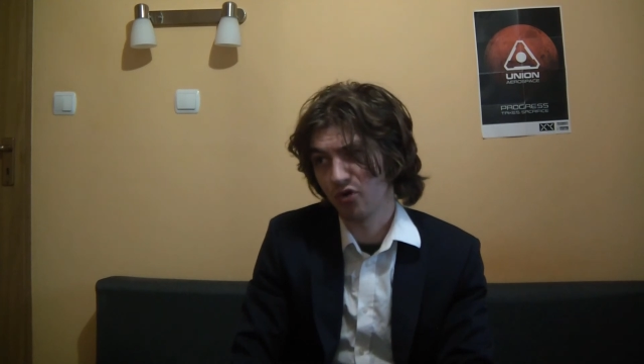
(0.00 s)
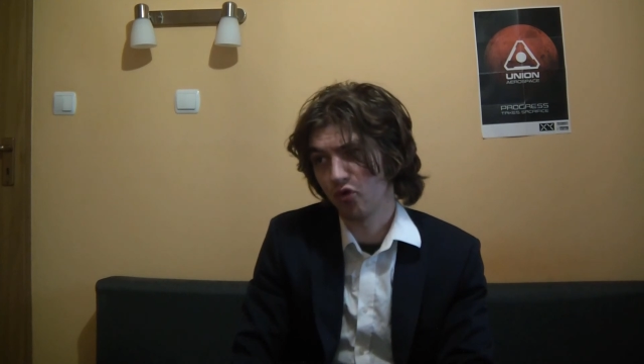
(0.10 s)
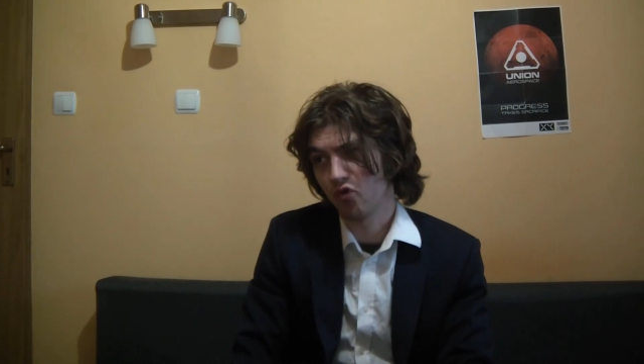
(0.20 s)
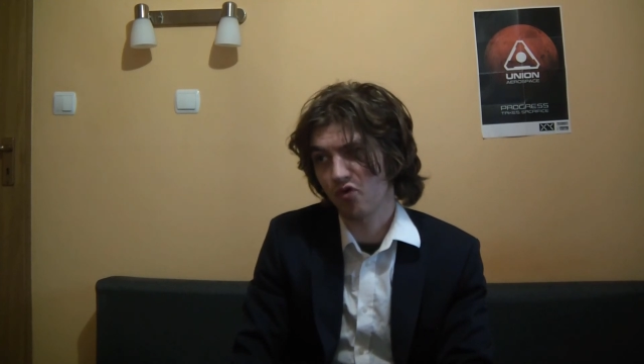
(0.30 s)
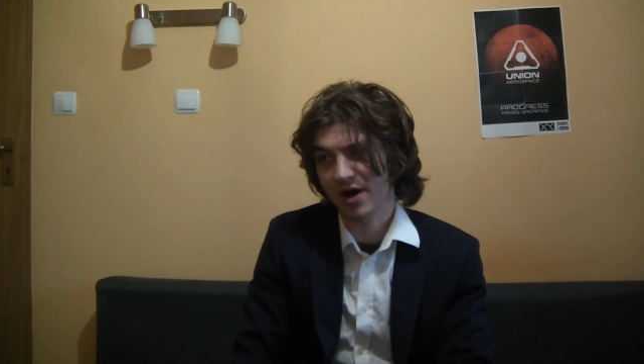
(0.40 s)

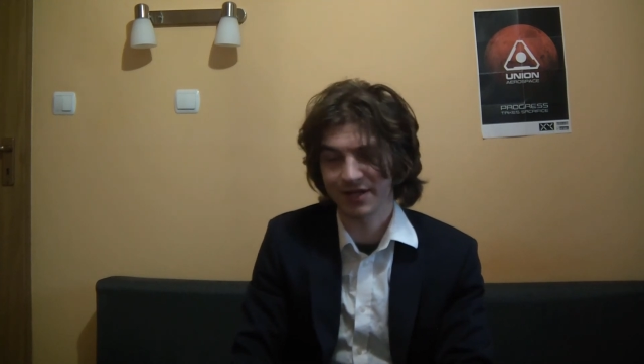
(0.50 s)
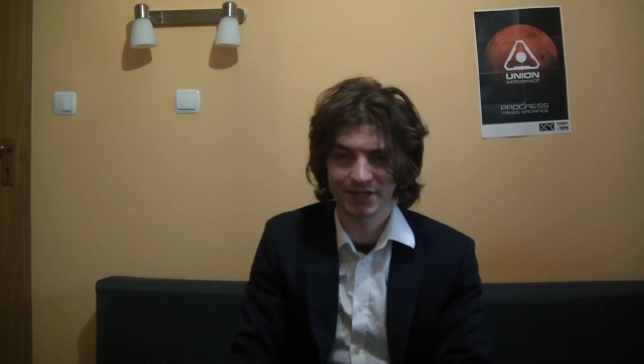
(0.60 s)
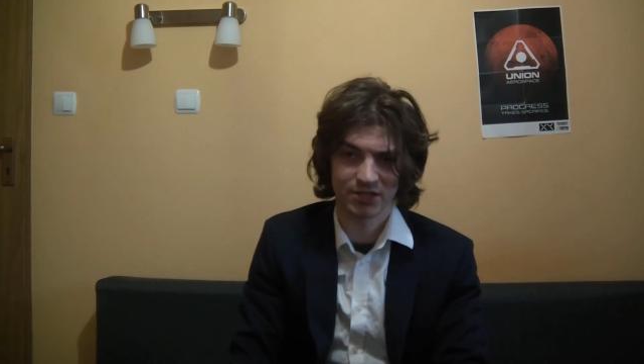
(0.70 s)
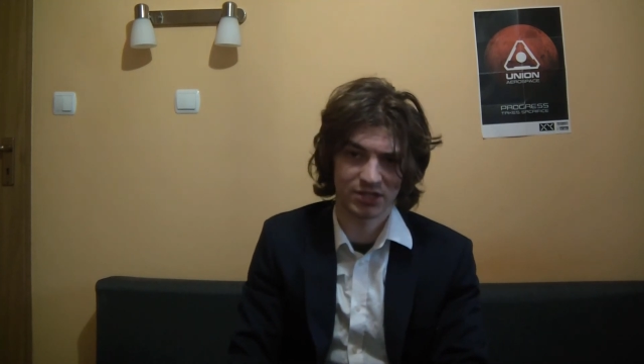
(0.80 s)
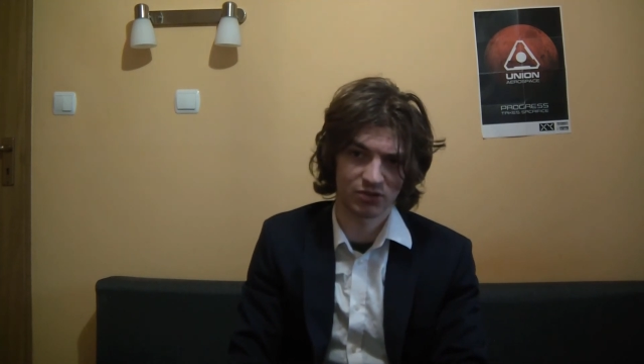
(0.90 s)

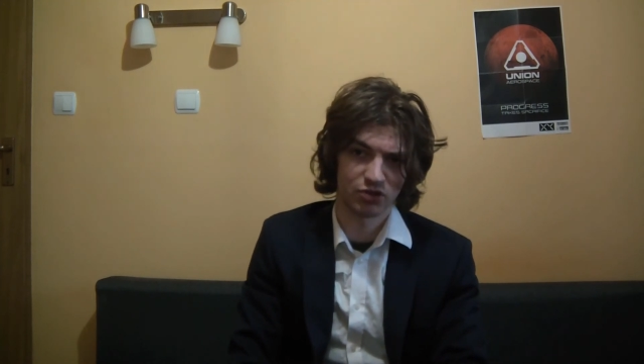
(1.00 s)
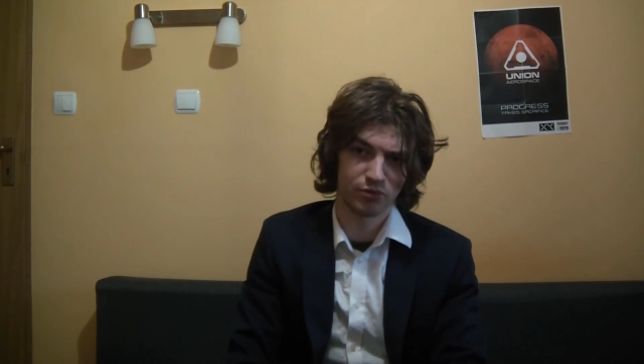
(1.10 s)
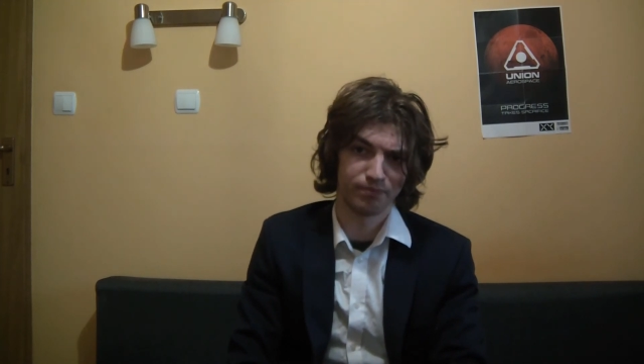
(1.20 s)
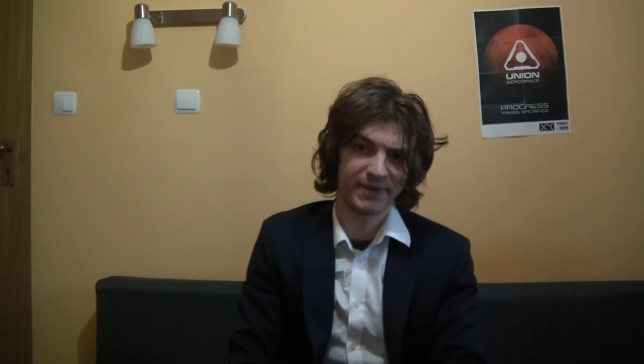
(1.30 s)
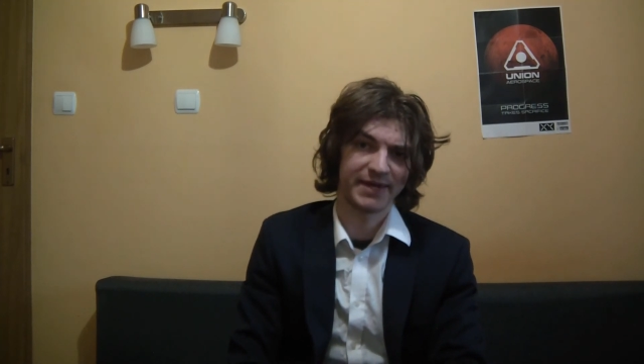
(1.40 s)
once
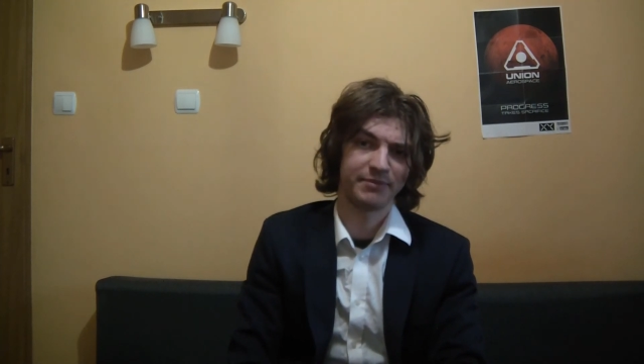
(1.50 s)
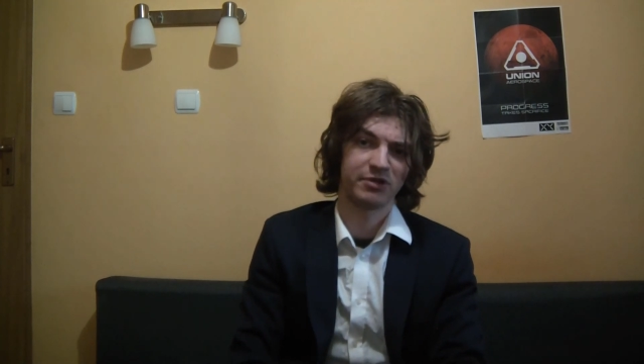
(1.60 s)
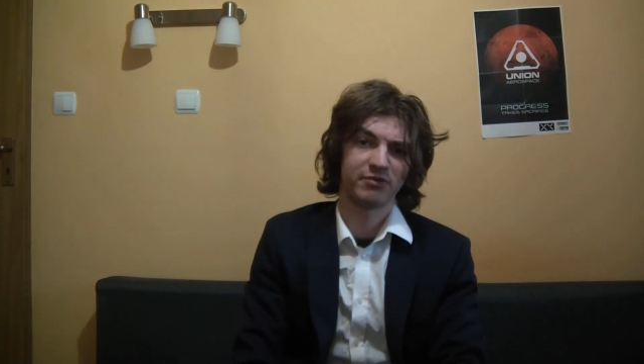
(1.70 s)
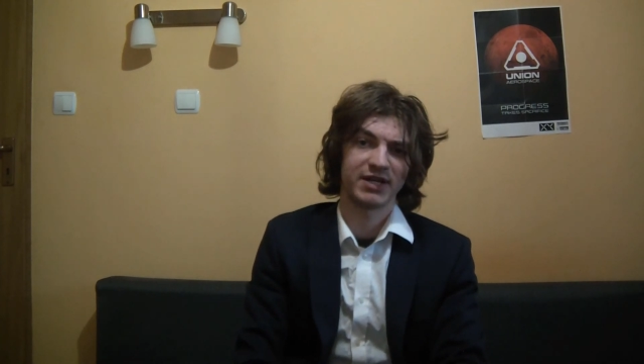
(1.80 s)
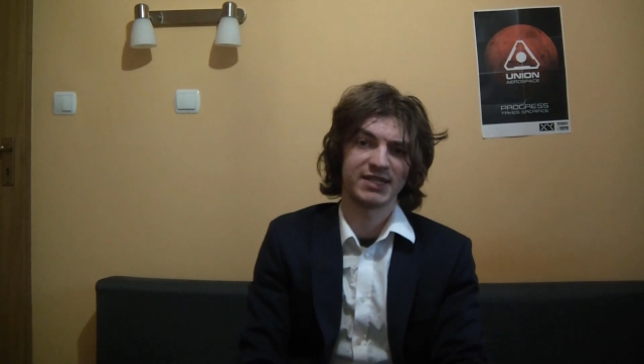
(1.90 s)
or maybe
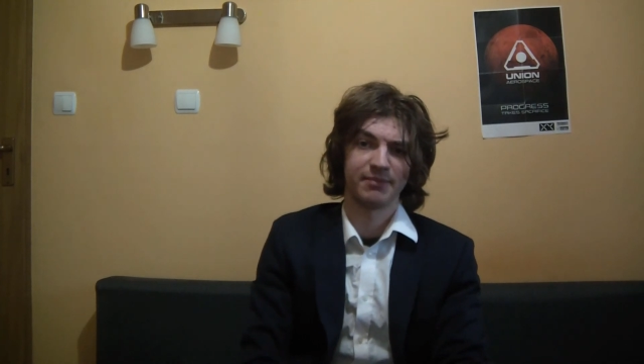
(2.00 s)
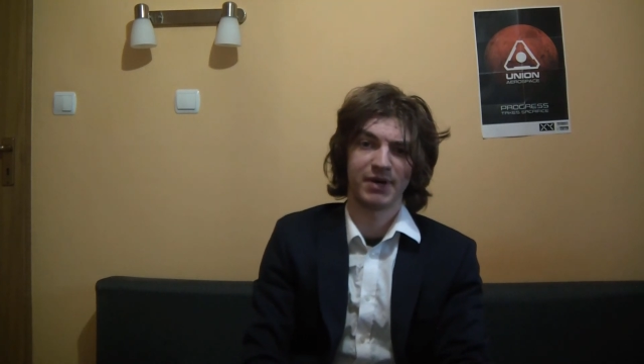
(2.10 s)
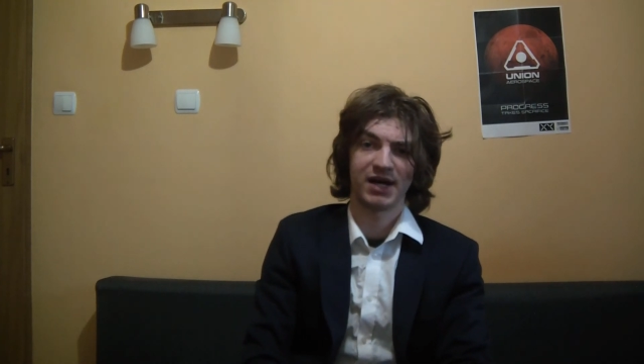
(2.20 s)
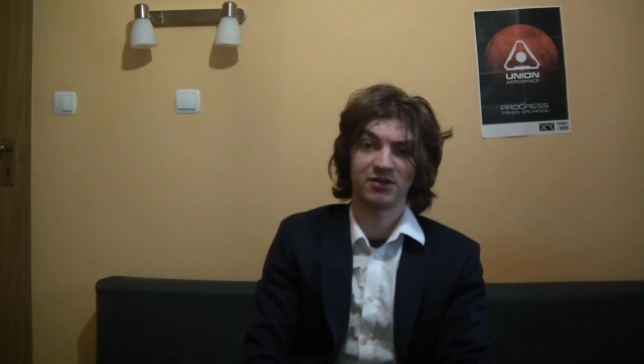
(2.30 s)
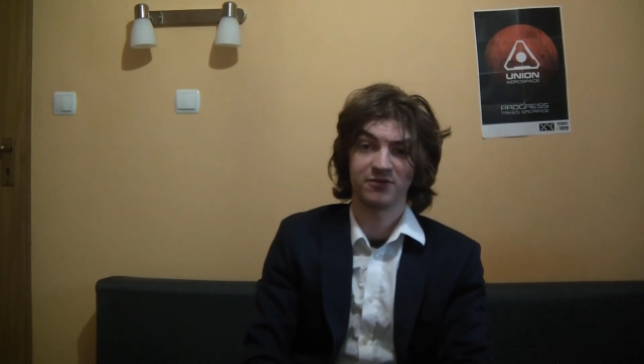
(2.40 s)
twice a
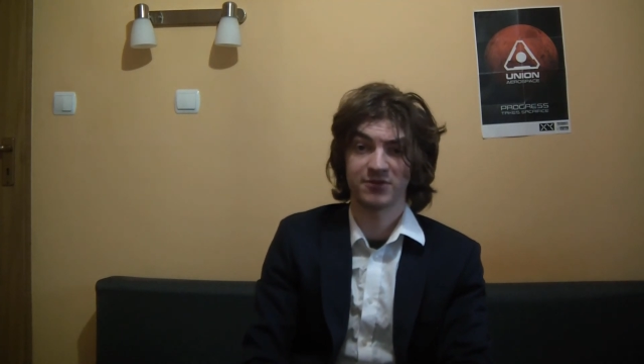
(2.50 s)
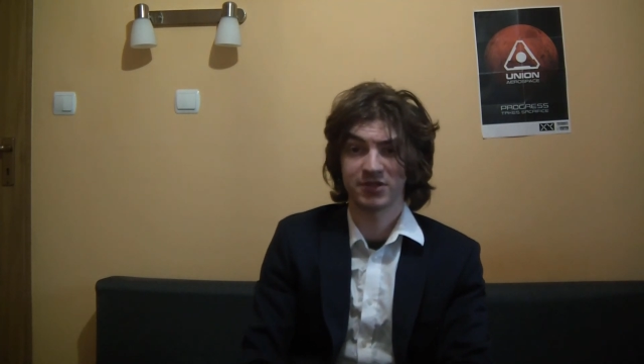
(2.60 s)
month,